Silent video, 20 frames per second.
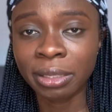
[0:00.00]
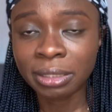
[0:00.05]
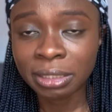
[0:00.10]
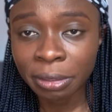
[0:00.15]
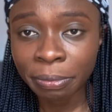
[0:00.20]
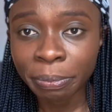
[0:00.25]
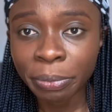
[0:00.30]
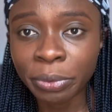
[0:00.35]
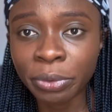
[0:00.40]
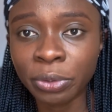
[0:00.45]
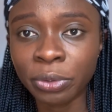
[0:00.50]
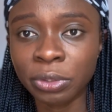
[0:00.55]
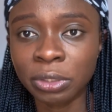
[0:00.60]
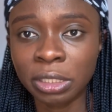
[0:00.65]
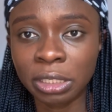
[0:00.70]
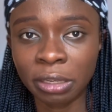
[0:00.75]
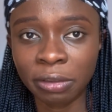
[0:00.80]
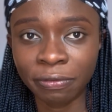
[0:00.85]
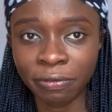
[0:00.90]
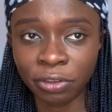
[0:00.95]
simple
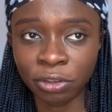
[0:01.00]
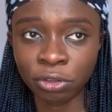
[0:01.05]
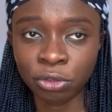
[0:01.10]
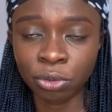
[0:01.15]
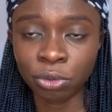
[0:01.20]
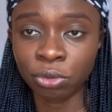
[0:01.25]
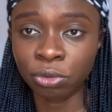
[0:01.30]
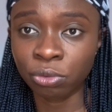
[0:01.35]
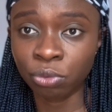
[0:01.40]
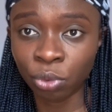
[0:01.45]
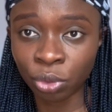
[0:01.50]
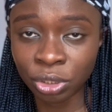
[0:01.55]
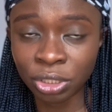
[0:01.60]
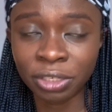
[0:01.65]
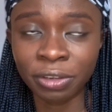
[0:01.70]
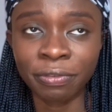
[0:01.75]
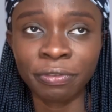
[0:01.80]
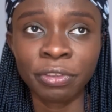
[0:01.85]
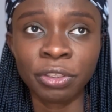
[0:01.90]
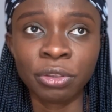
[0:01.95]
nursing videos watched
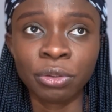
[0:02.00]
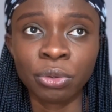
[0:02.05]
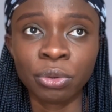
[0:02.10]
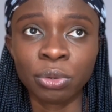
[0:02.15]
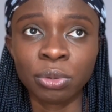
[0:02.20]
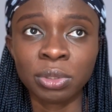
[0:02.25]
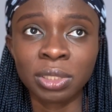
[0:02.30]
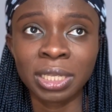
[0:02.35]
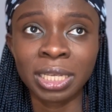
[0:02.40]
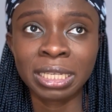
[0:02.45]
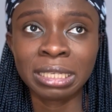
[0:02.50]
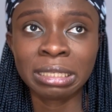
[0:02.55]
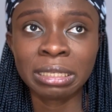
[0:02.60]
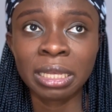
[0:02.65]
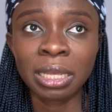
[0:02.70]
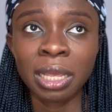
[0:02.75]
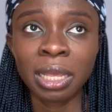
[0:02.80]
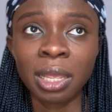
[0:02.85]
the videos and